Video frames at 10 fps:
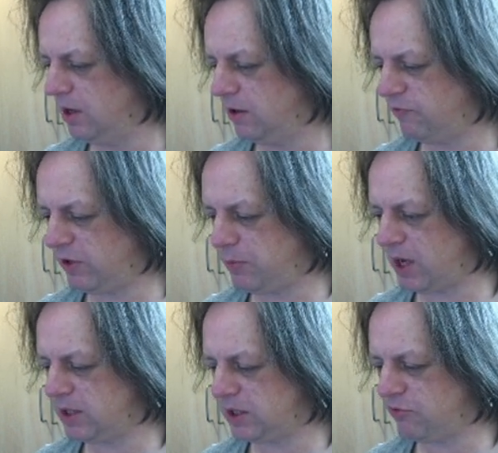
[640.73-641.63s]

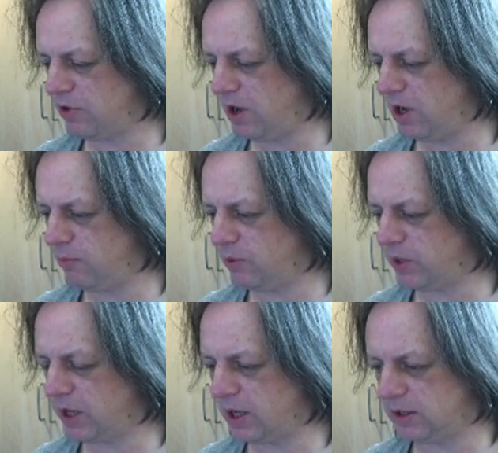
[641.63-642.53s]
VBXE reliably
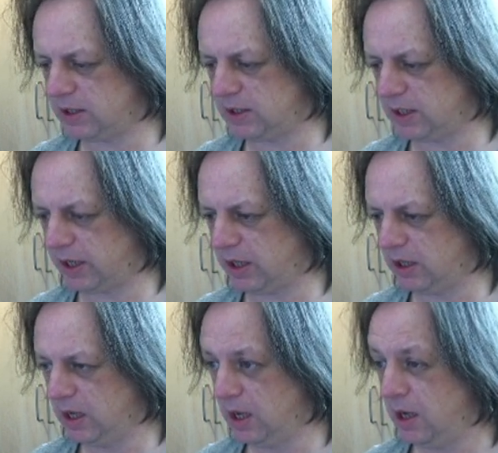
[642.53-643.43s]
when you had this thing in.
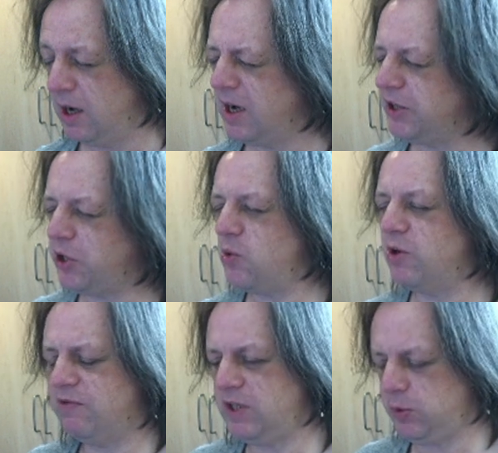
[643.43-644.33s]
And the
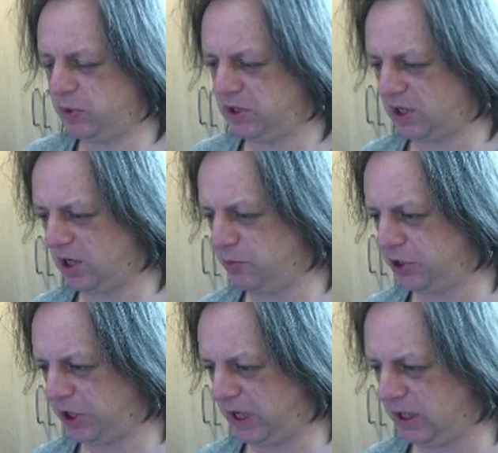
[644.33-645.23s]
owner of this particular
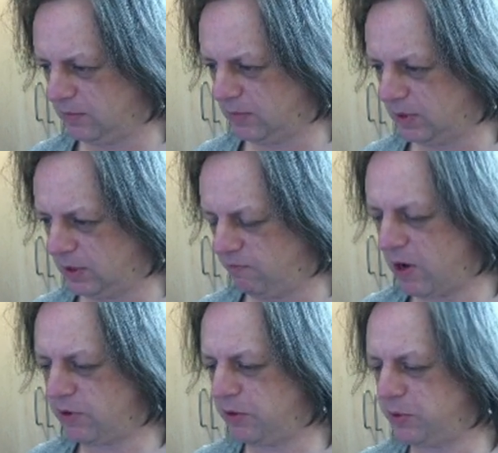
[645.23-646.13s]
machine
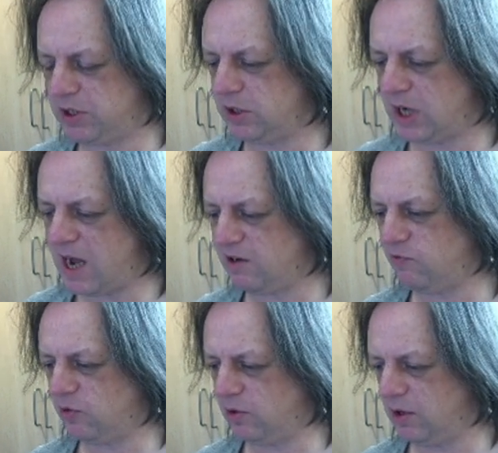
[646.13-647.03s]
found it to be such a
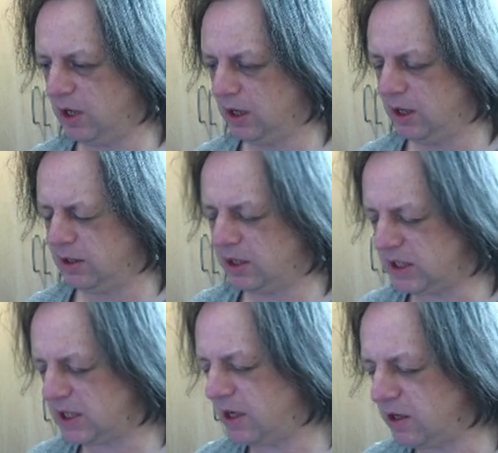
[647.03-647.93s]
handful that he
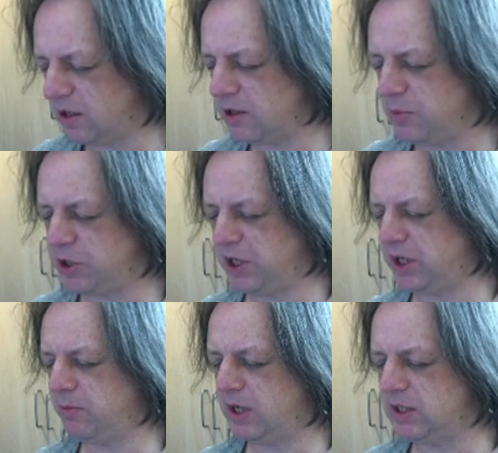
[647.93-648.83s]
sent another
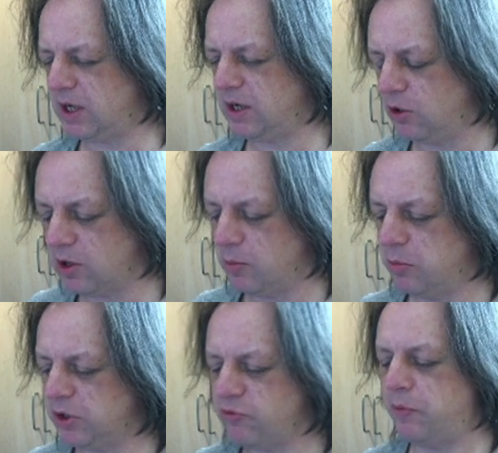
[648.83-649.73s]
machine and said, look,
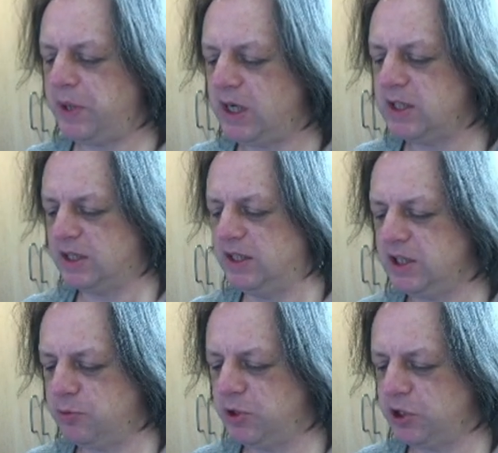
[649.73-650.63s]
put the Rapidus in
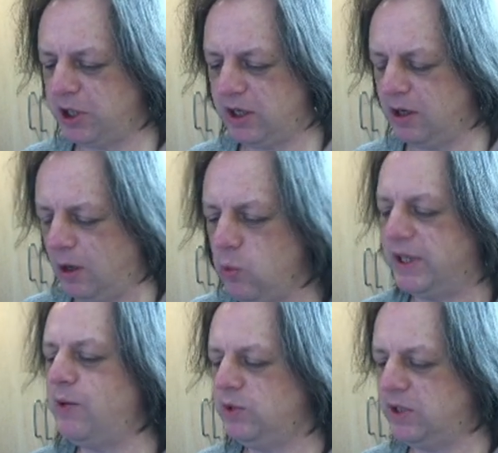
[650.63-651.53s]
this machine
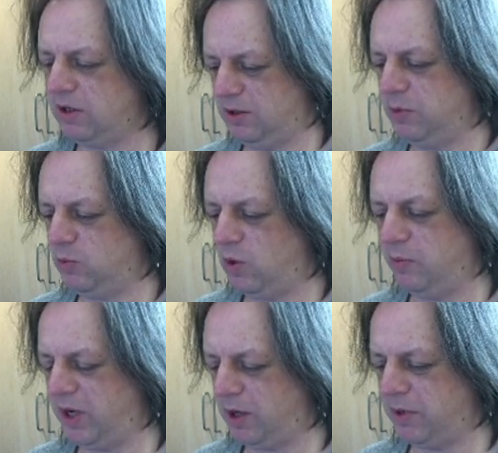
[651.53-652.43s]
without the Ultimate 1
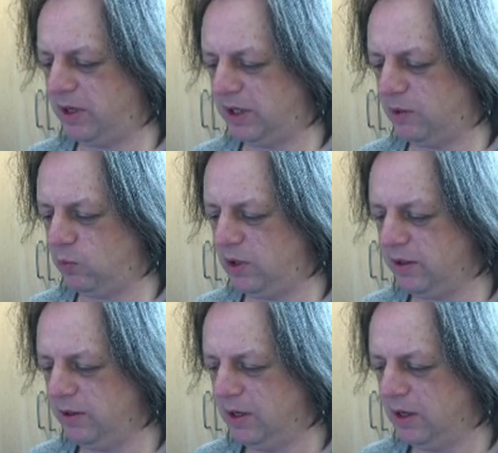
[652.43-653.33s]
Megabyte in it, will you?